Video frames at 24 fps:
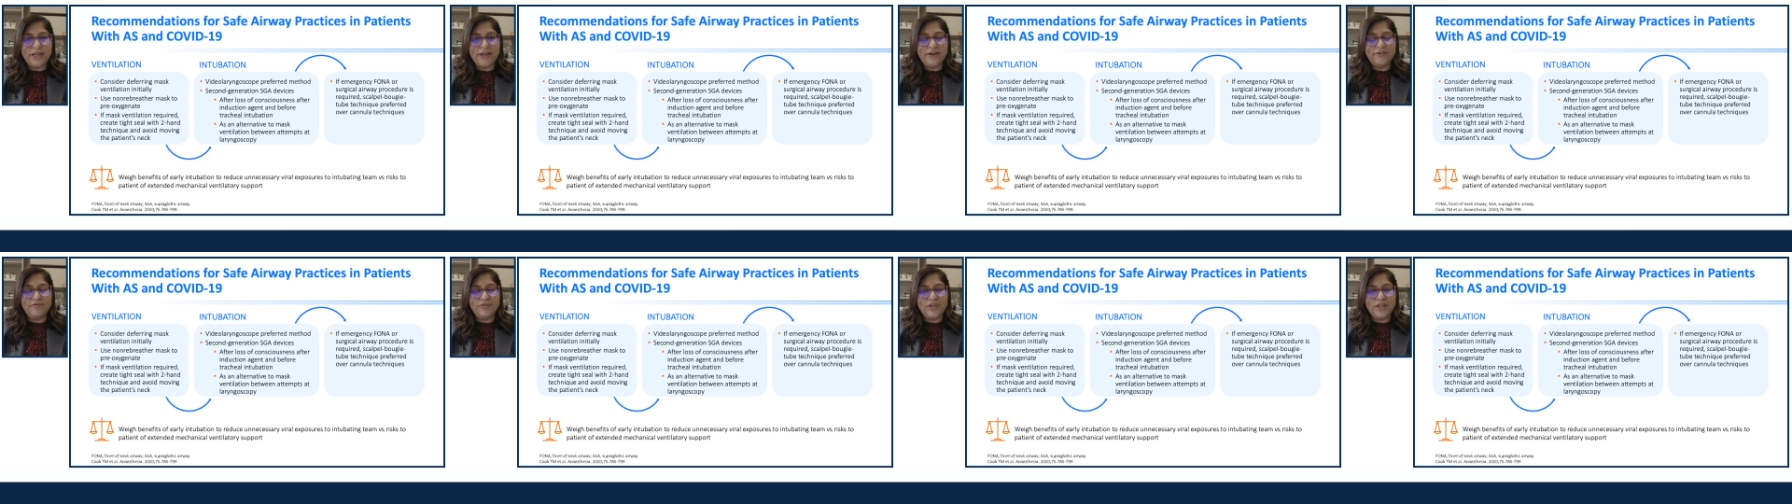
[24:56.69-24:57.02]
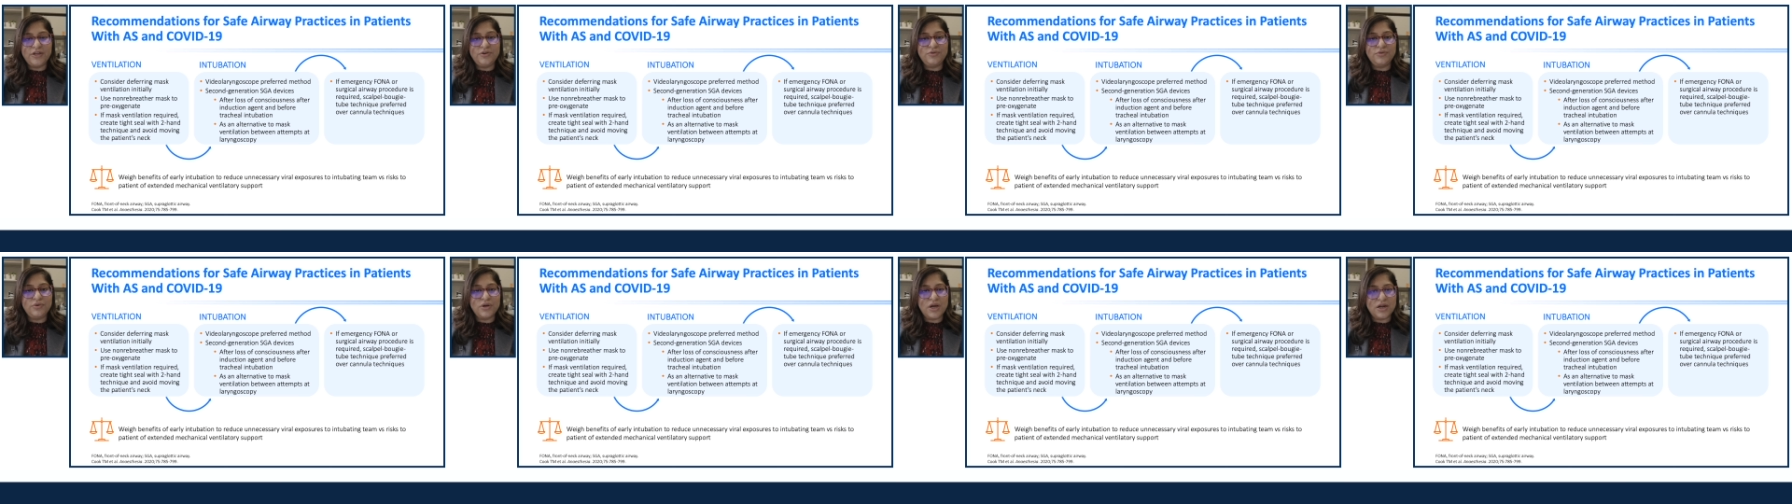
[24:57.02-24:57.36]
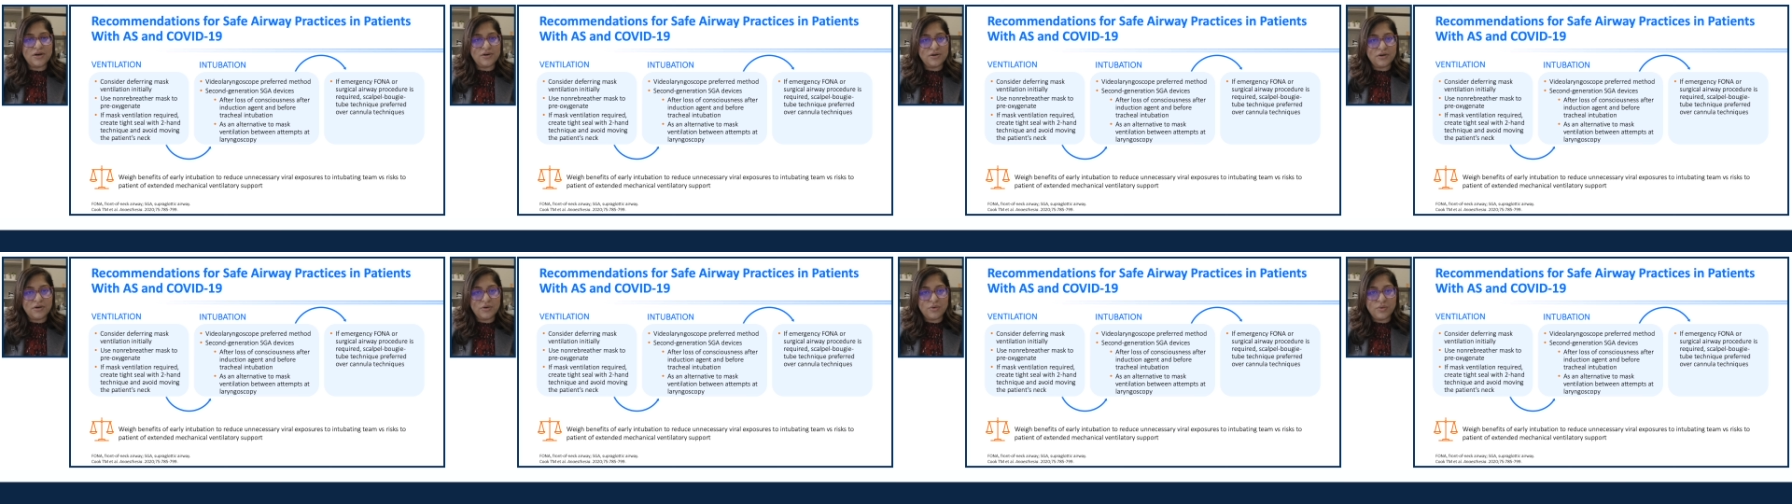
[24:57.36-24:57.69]
if they do
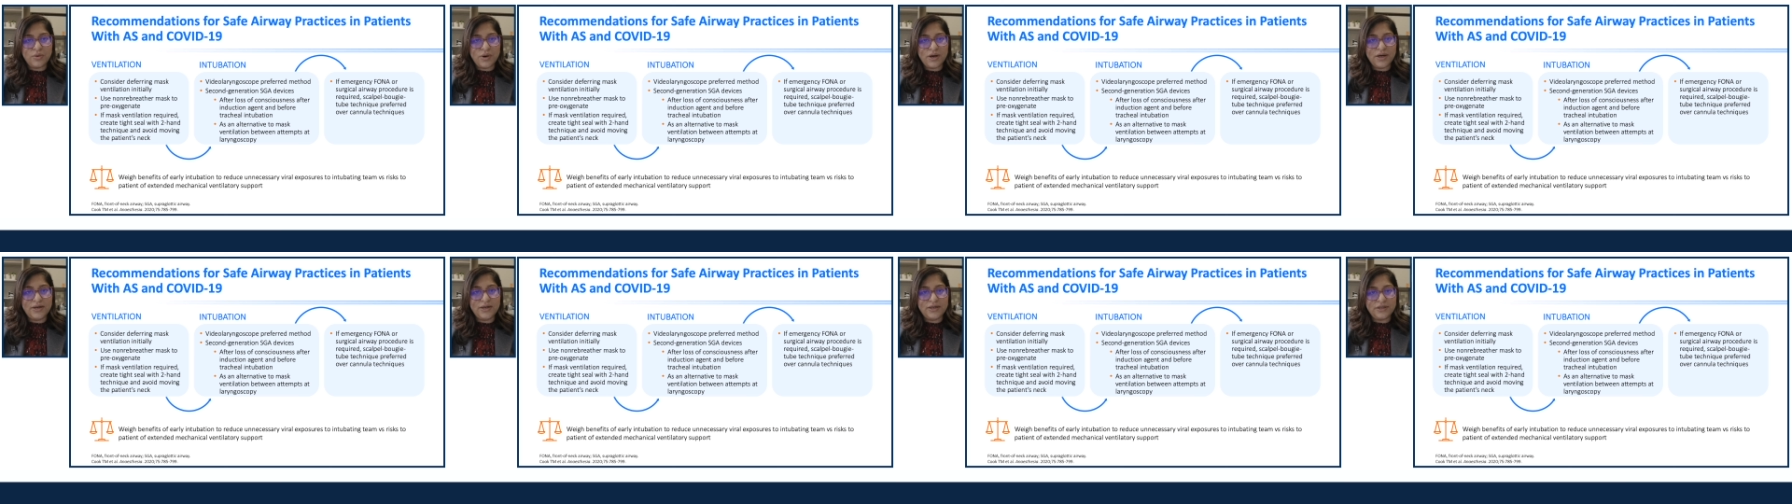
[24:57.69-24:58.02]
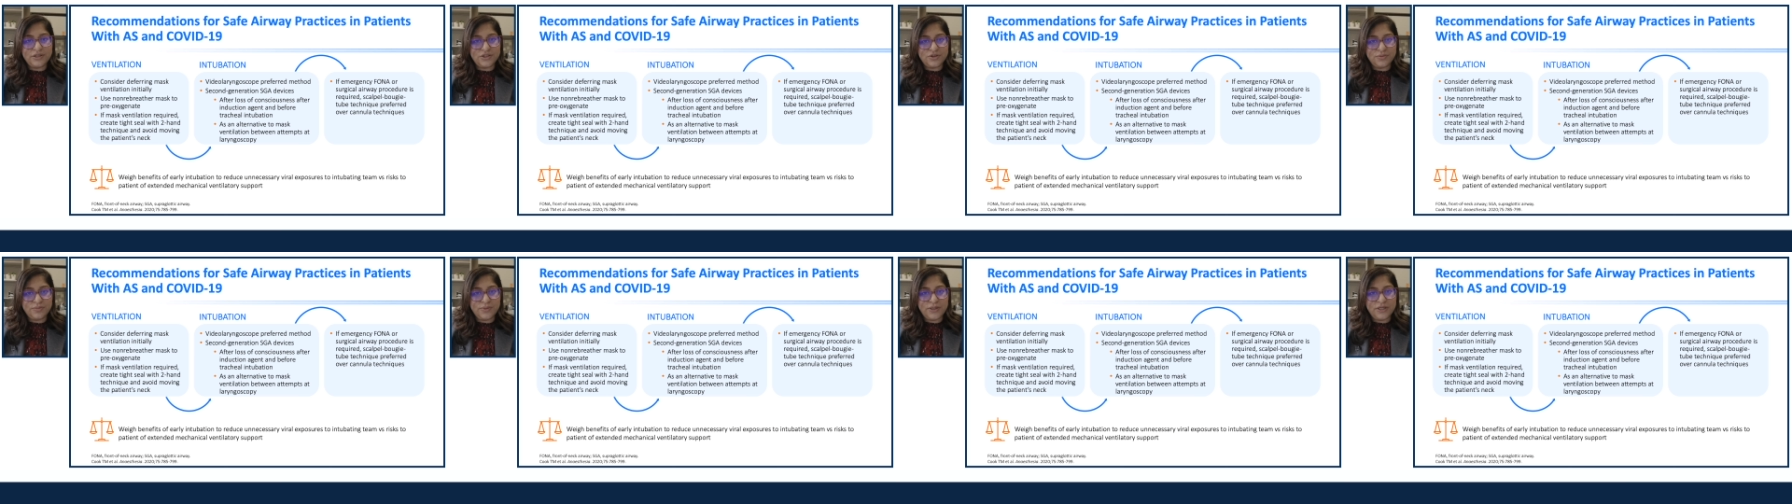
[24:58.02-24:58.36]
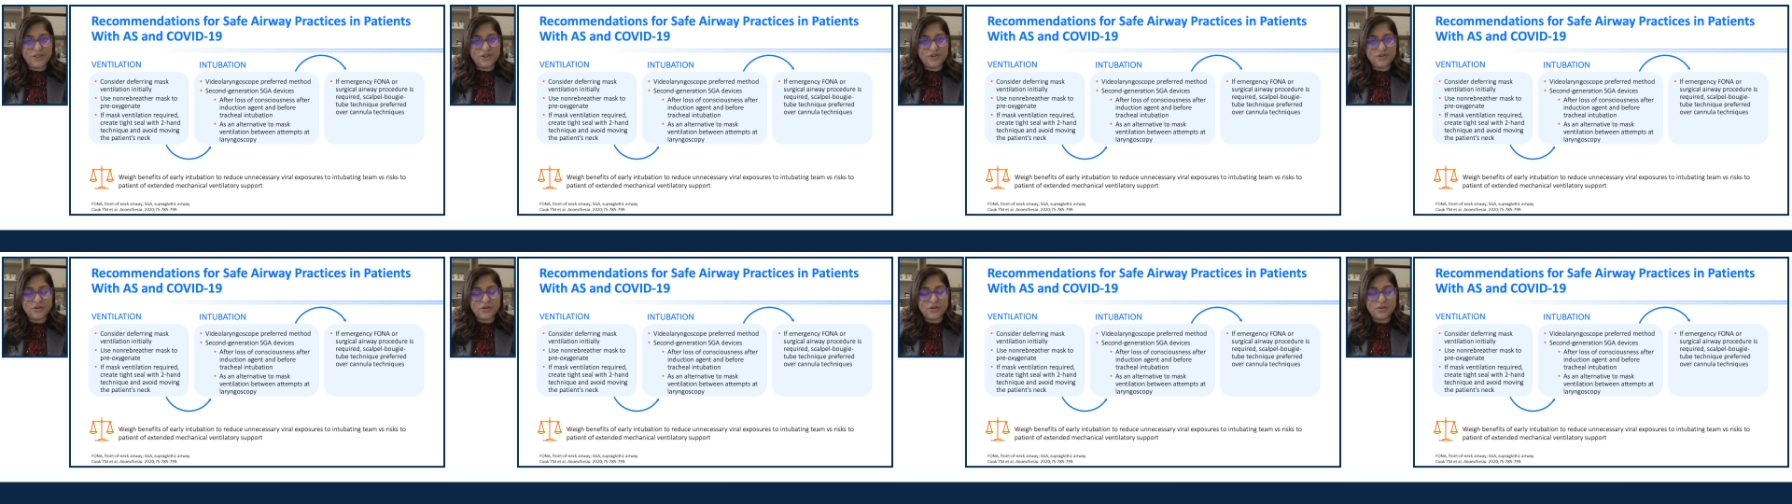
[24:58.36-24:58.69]
not require
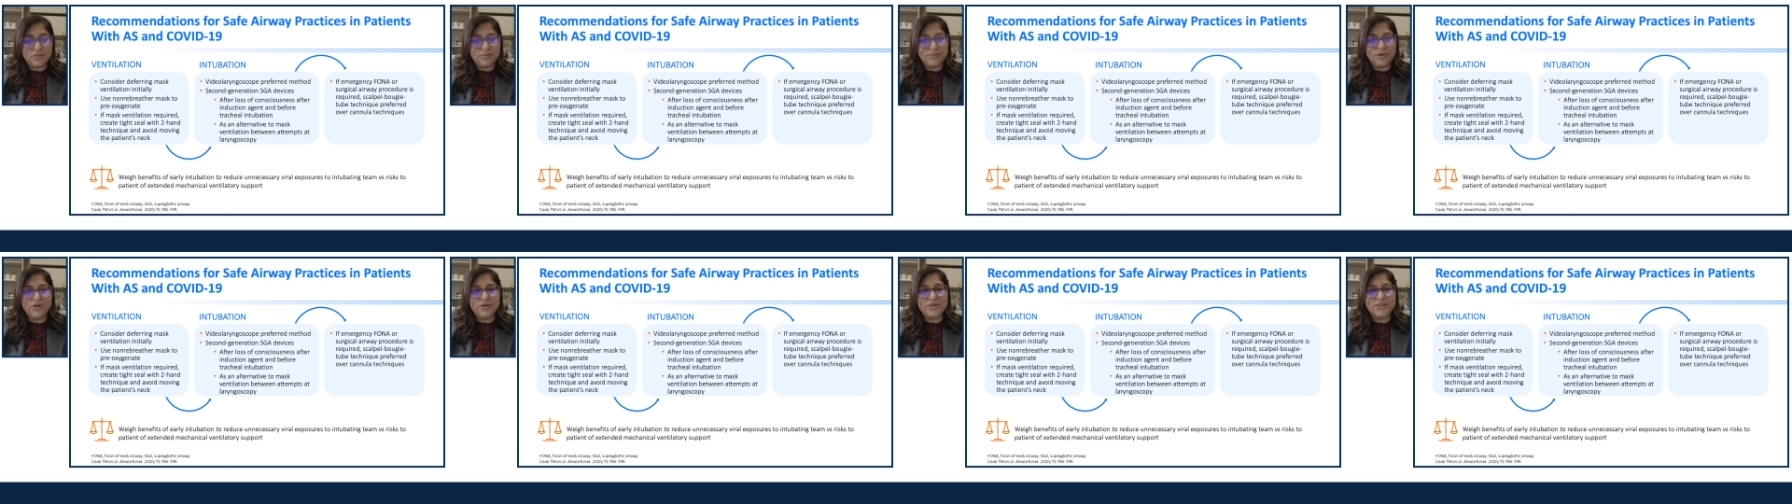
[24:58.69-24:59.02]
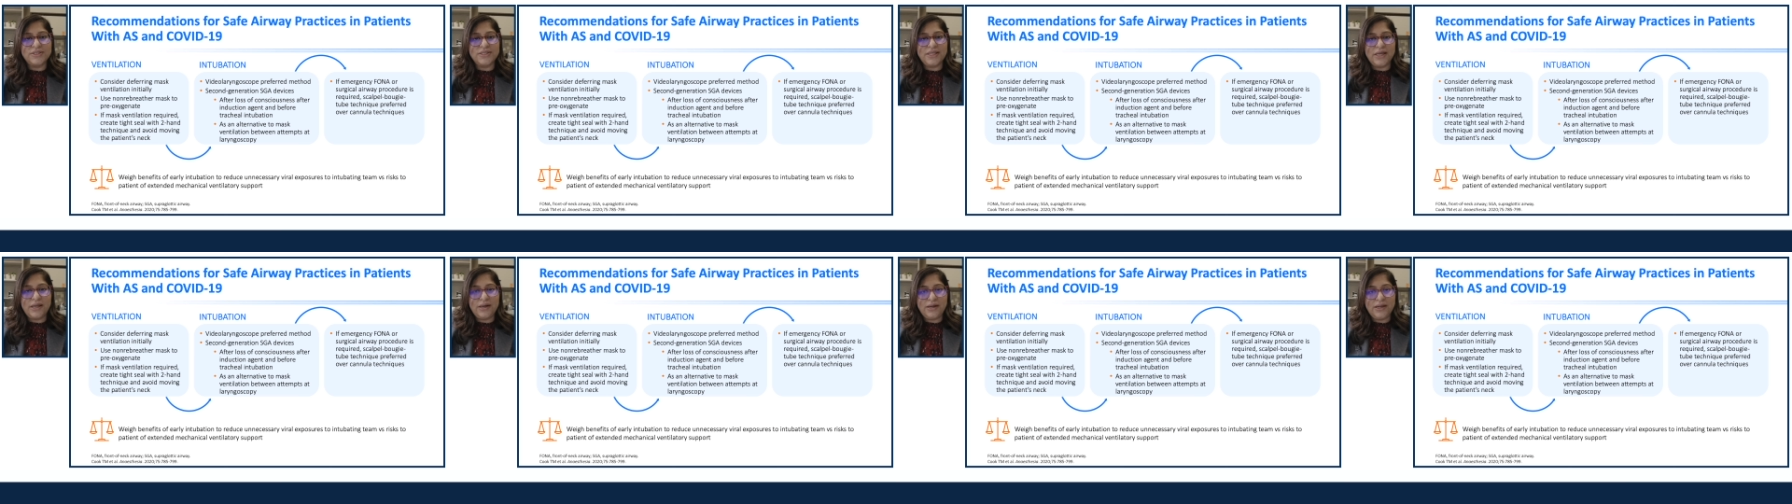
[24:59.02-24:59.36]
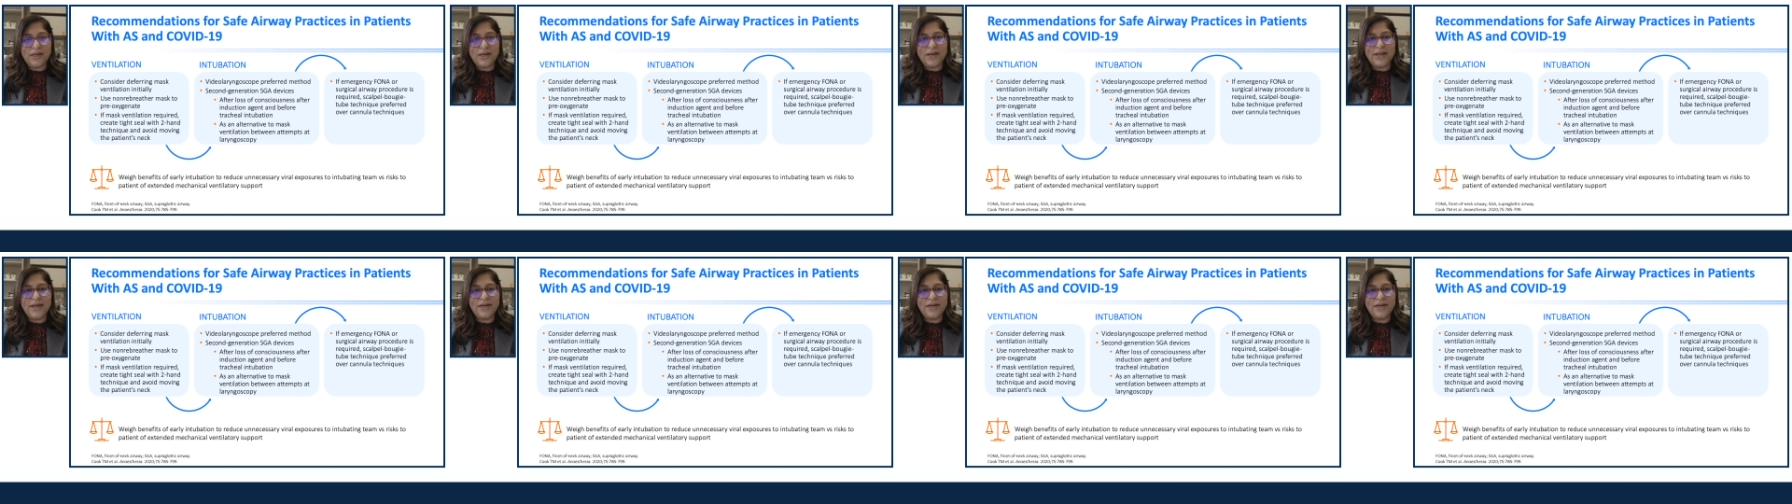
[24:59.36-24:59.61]
intubation, because that can